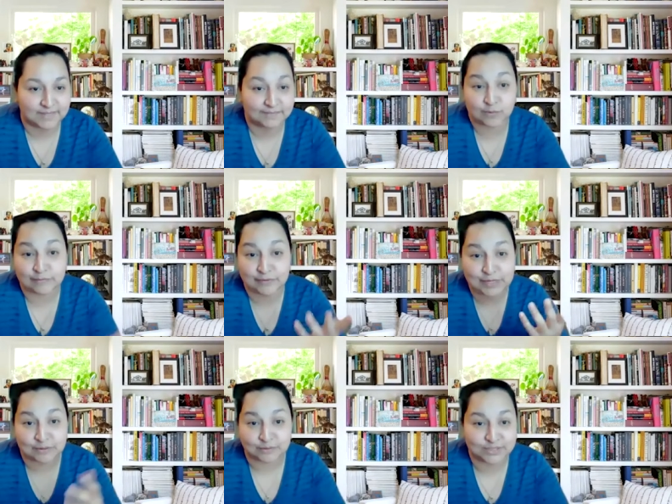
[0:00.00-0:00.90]
if it weren't for
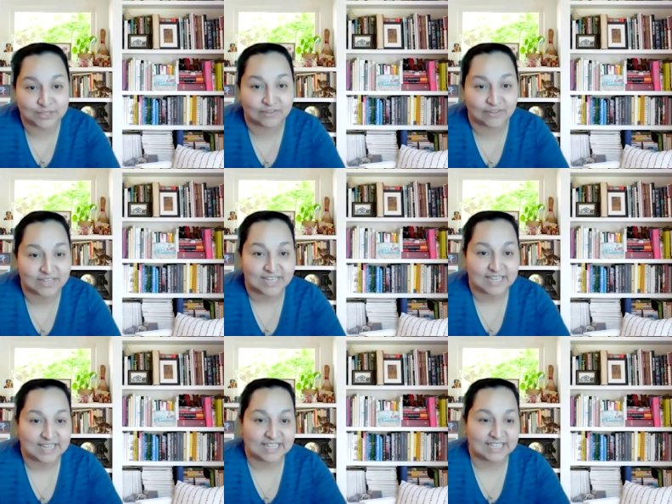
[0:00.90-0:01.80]
you. So
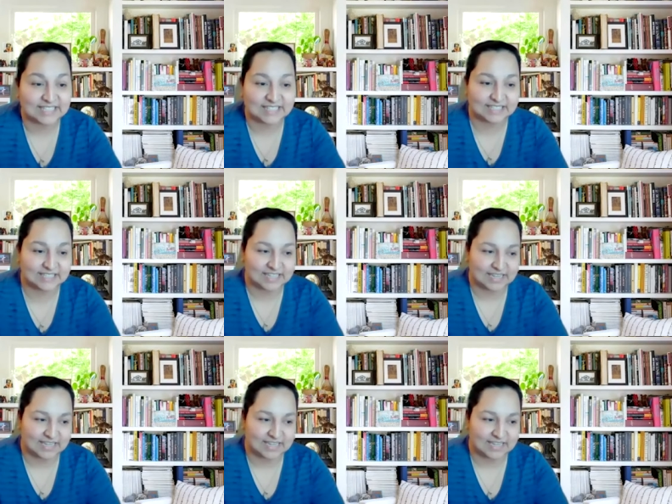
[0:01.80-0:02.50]
it's,